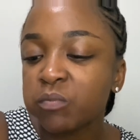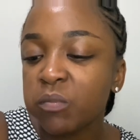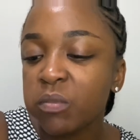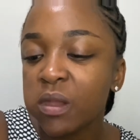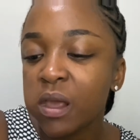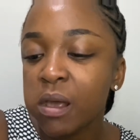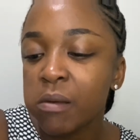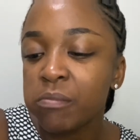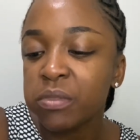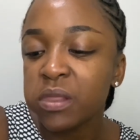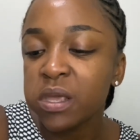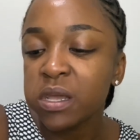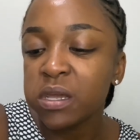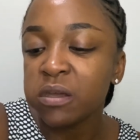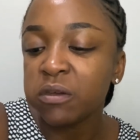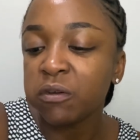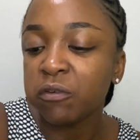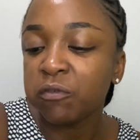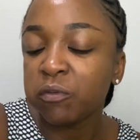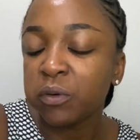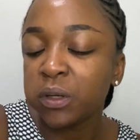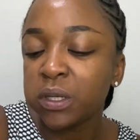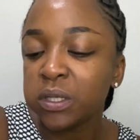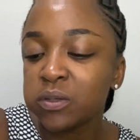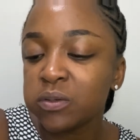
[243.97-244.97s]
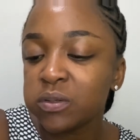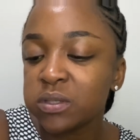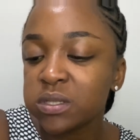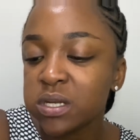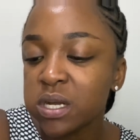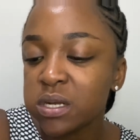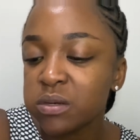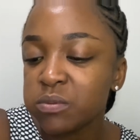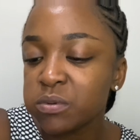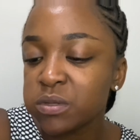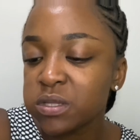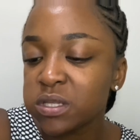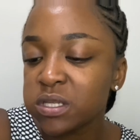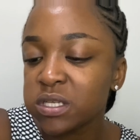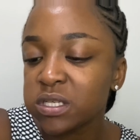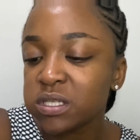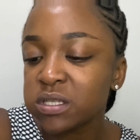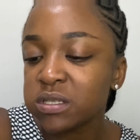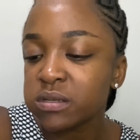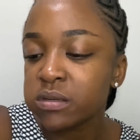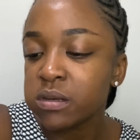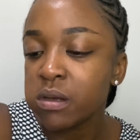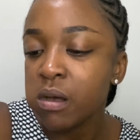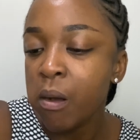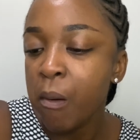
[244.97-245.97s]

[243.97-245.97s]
I'm thinking of where to start with this.